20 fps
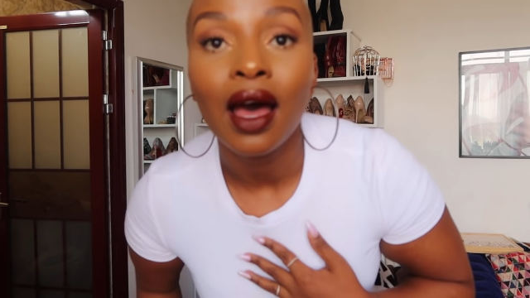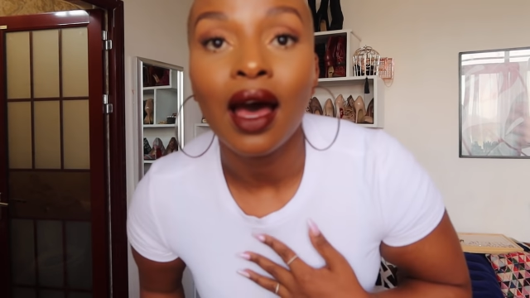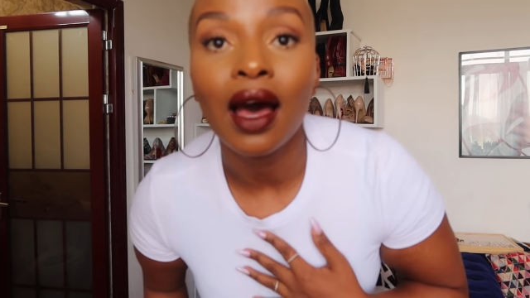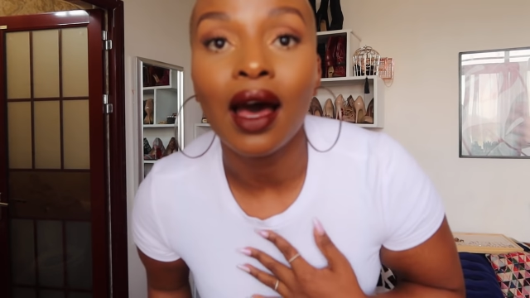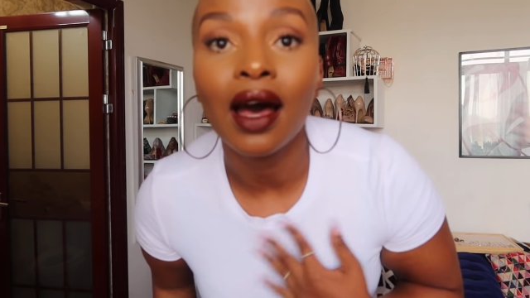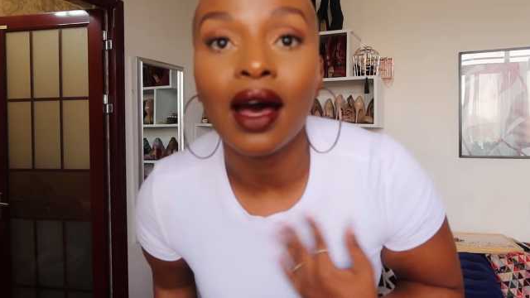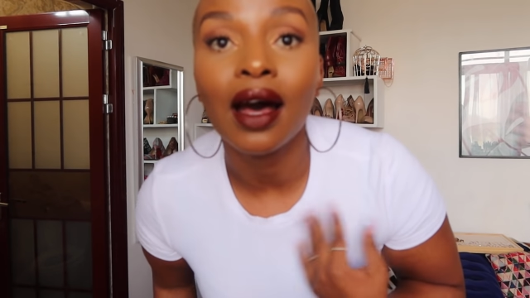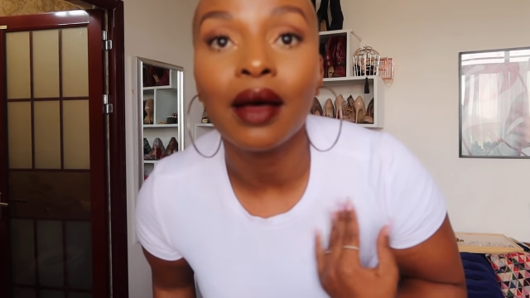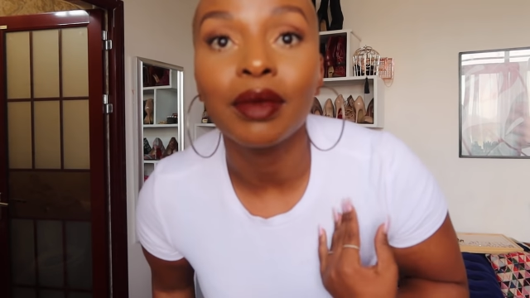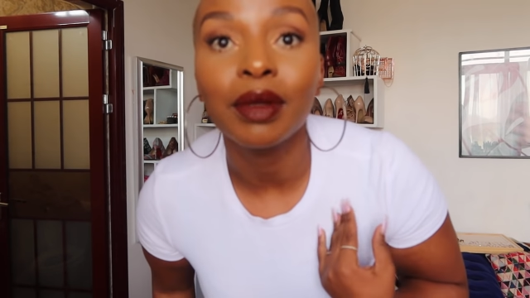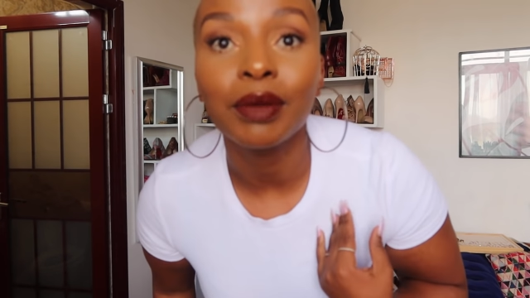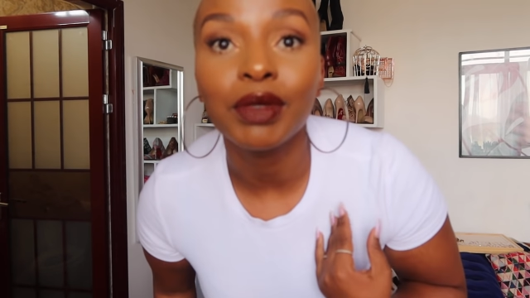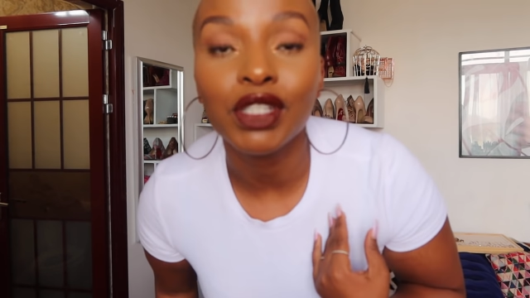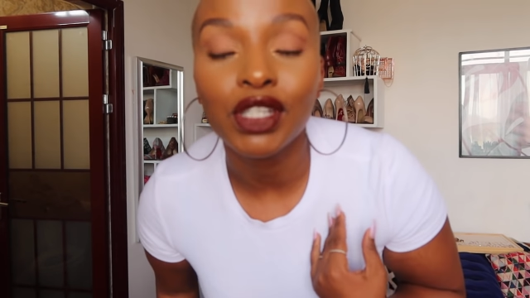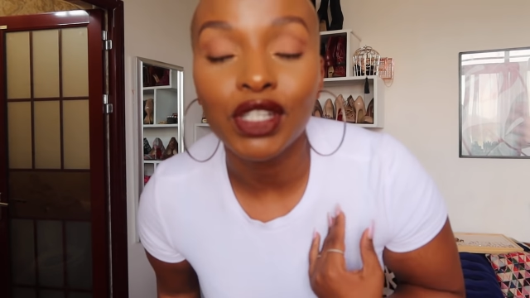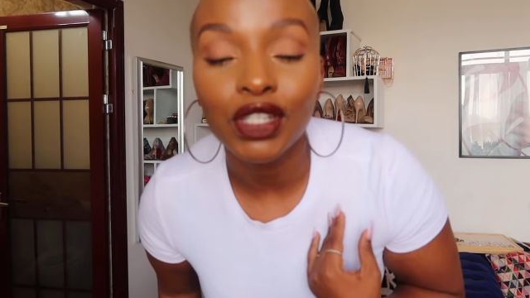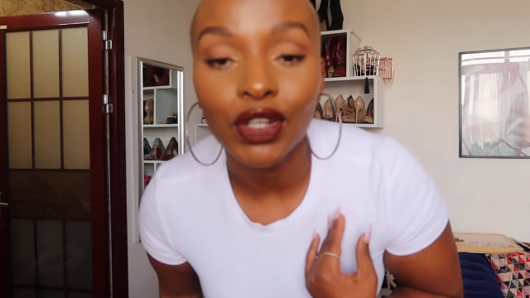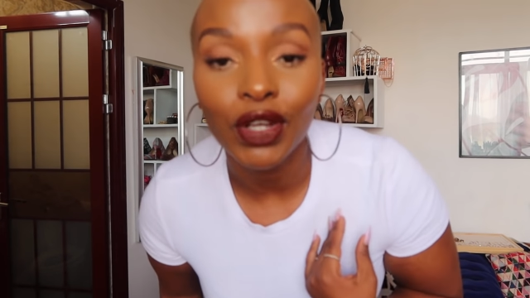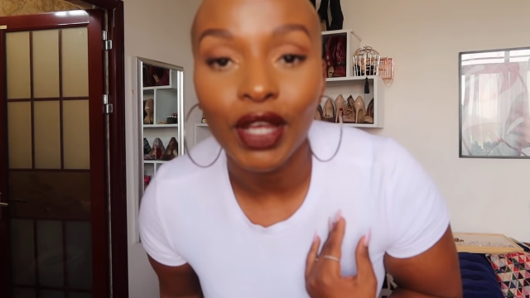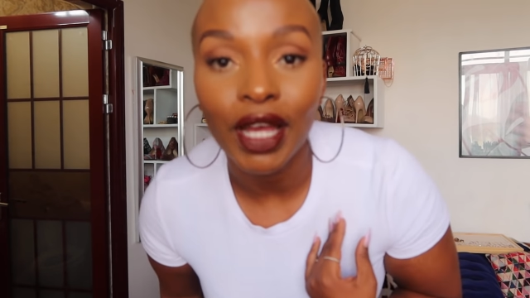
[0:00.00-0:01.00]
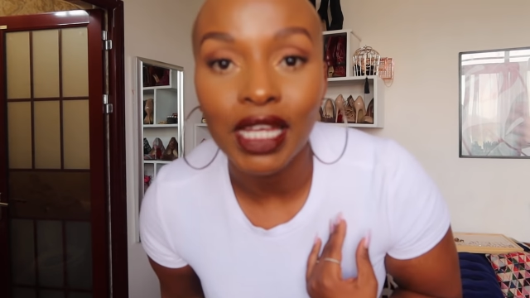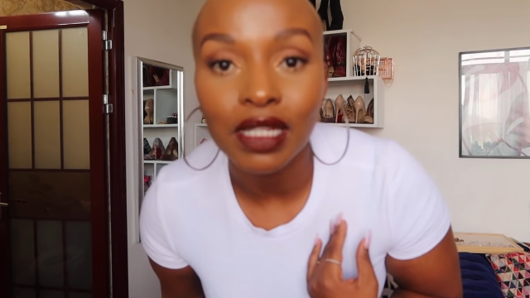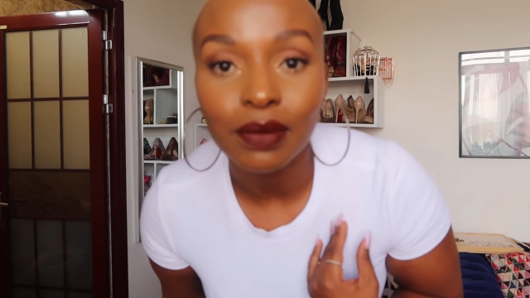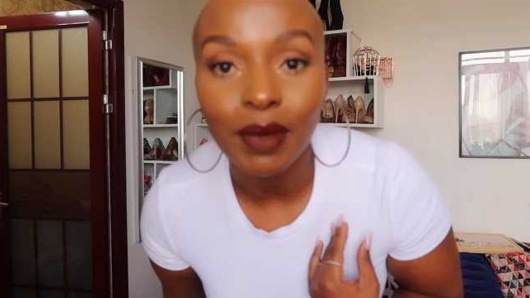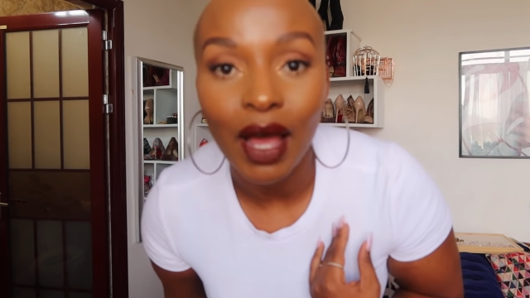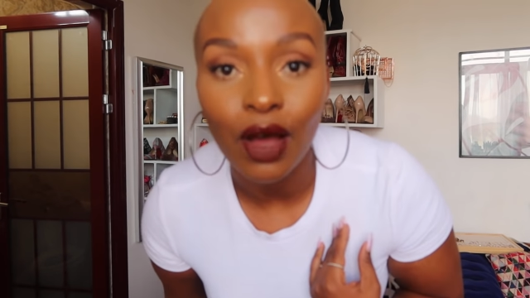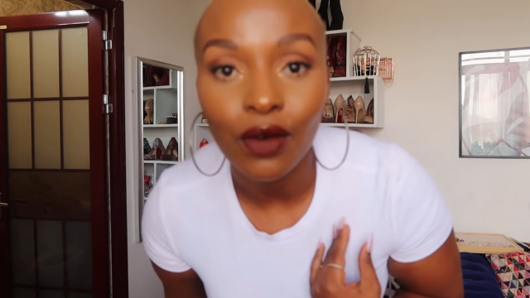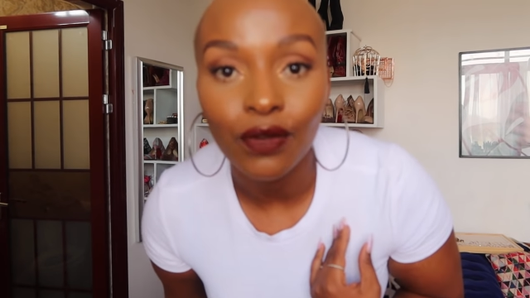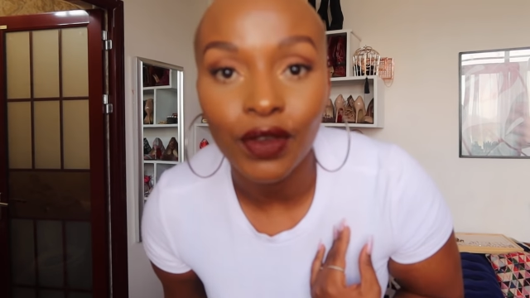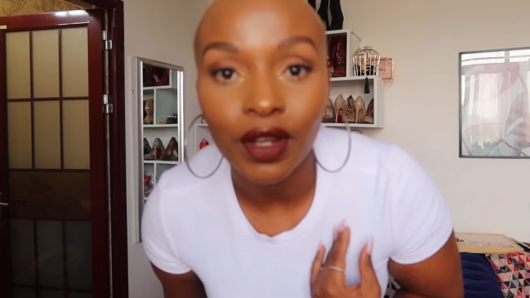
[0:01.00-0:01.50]
Let me just show you guys
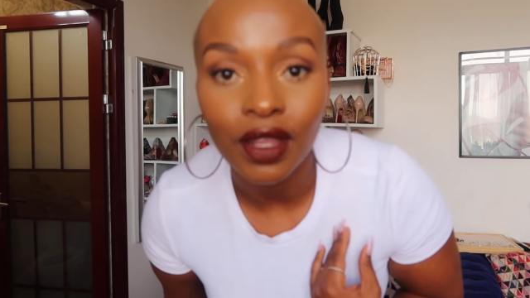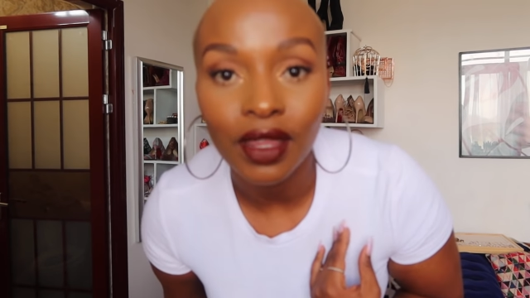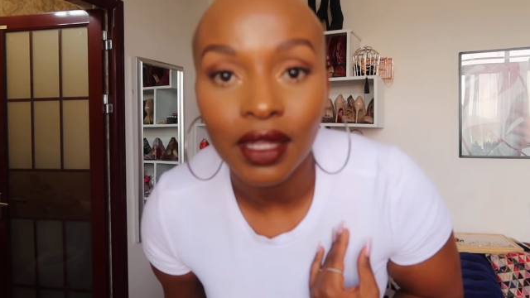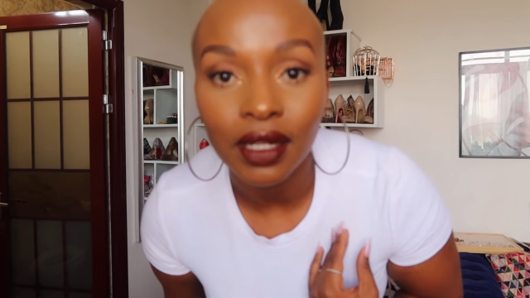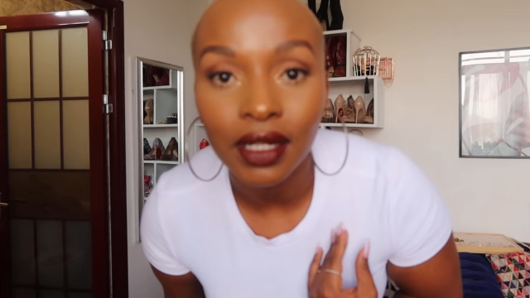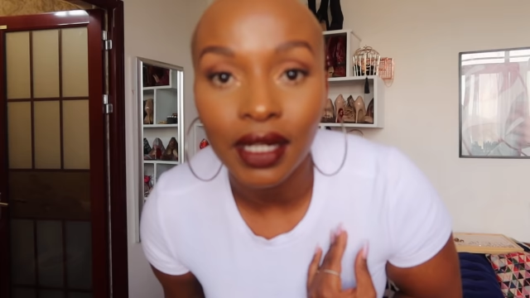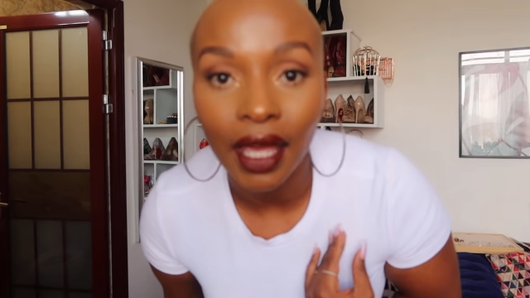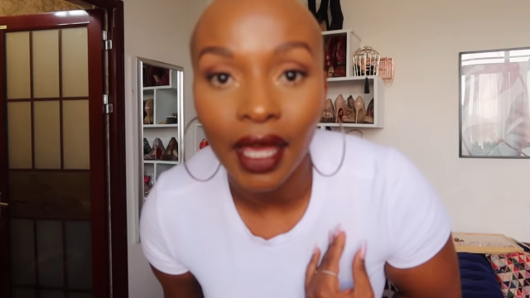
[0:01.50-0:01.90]
my outfit of the